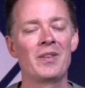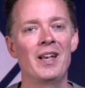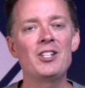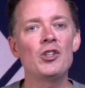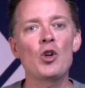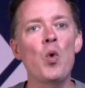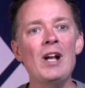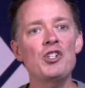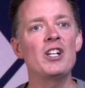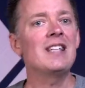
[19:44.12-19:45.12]
And so the
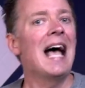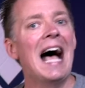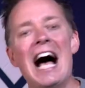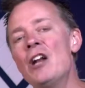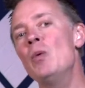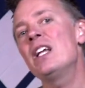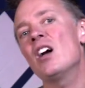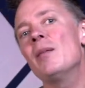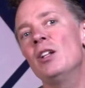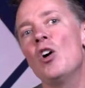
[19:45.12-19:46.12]
question is, how do we
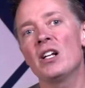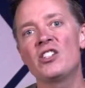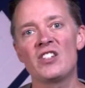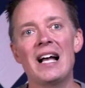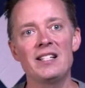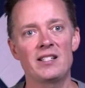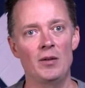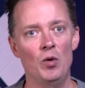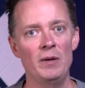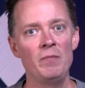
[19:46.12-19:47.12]
come alongside
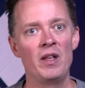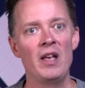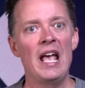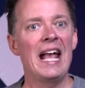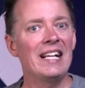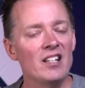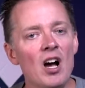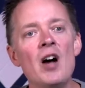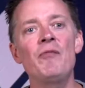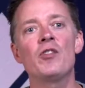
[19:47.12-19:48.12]
someone and
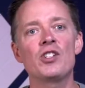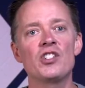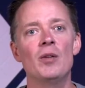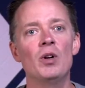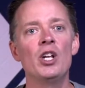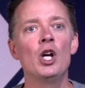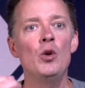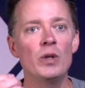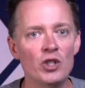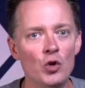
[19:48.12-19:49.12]
comfort someone
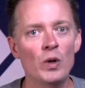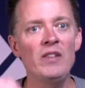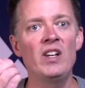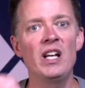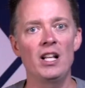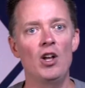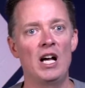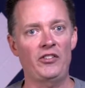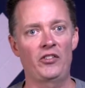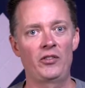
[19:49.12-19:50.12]
who is grieving a
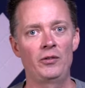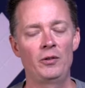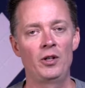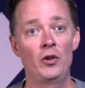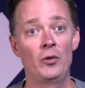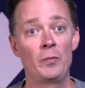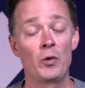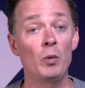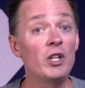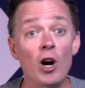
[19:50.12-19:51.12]
loss,
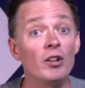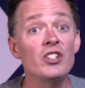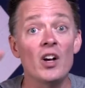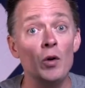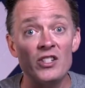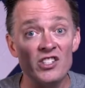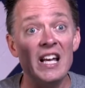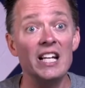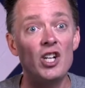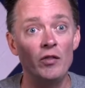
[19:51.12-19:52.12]
regardless of what
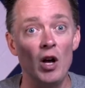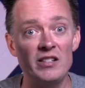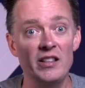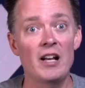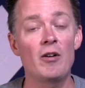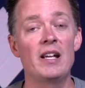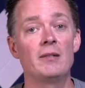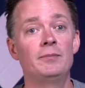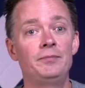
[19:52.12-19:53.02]
stage of loss that they are in?